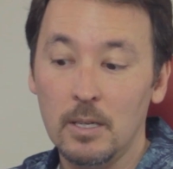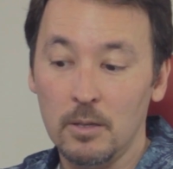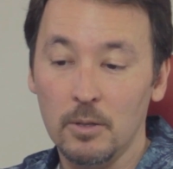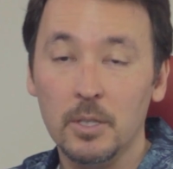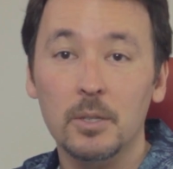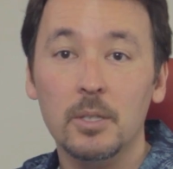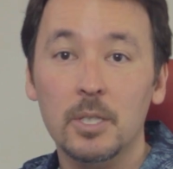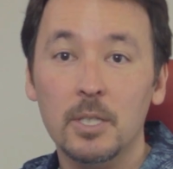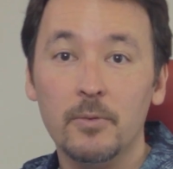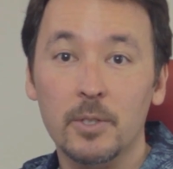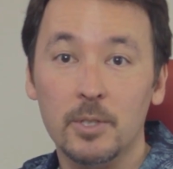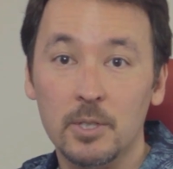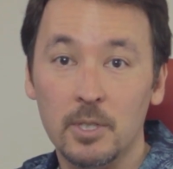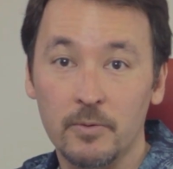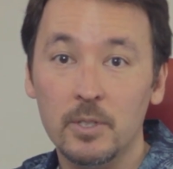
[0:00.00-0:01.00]
Look at the
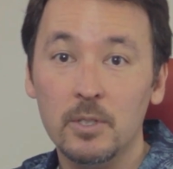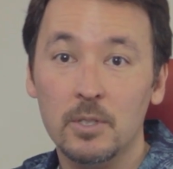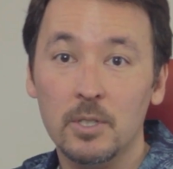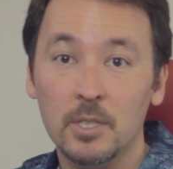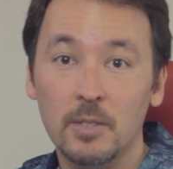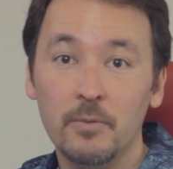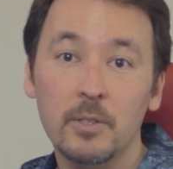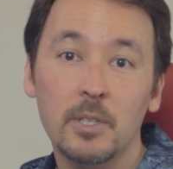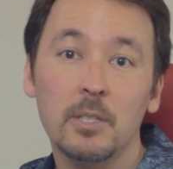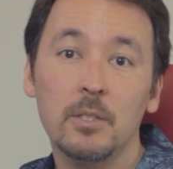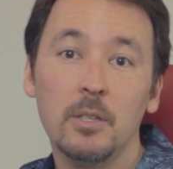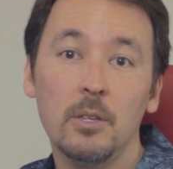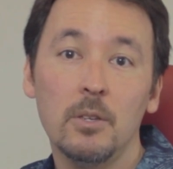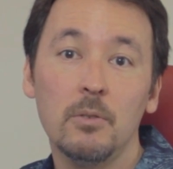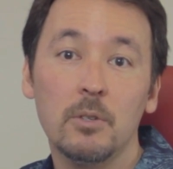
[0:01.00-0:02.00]
difference. If it's significant
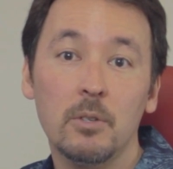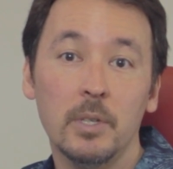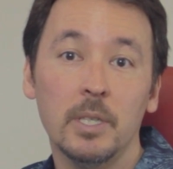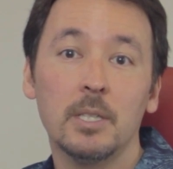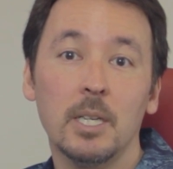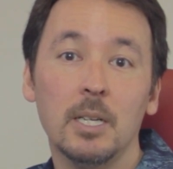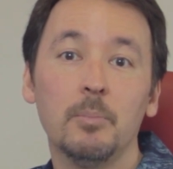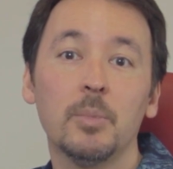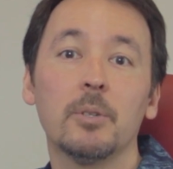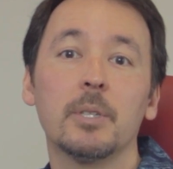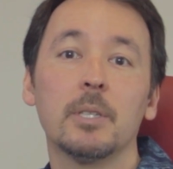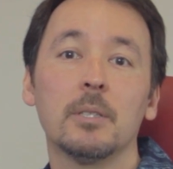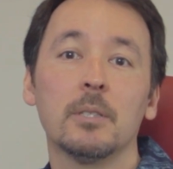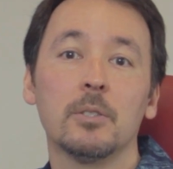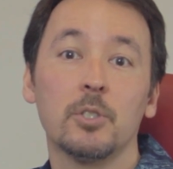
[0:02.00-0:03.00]
to you, go ahead and upload
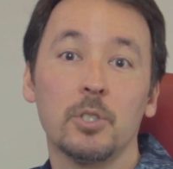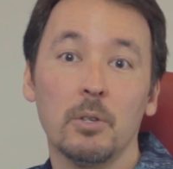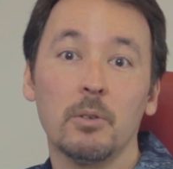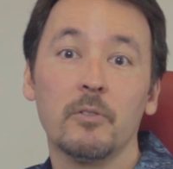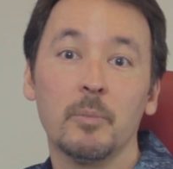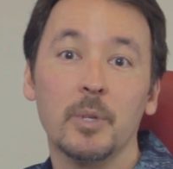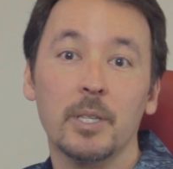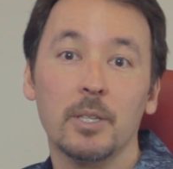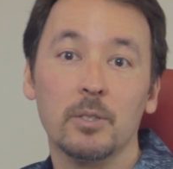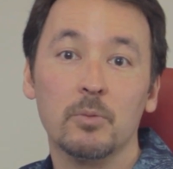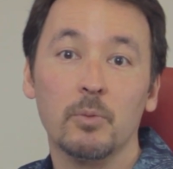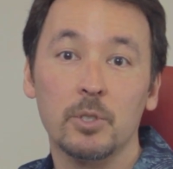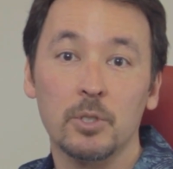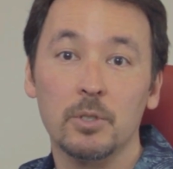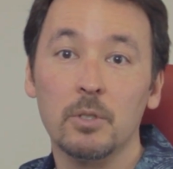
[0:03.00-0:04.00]
it and show everybody else
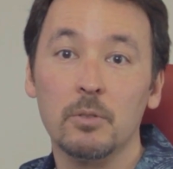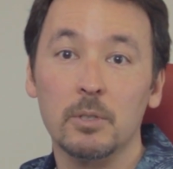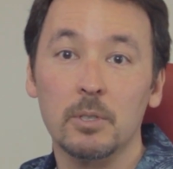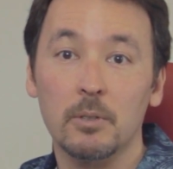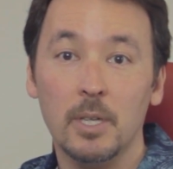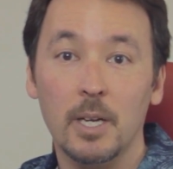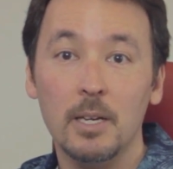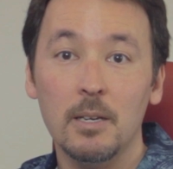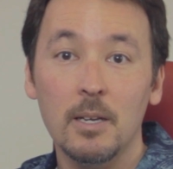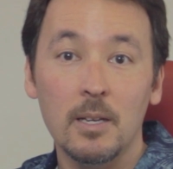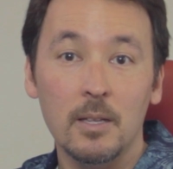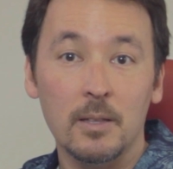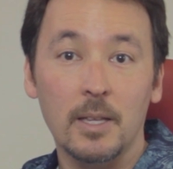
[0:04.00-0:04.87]
what you're doing, okay?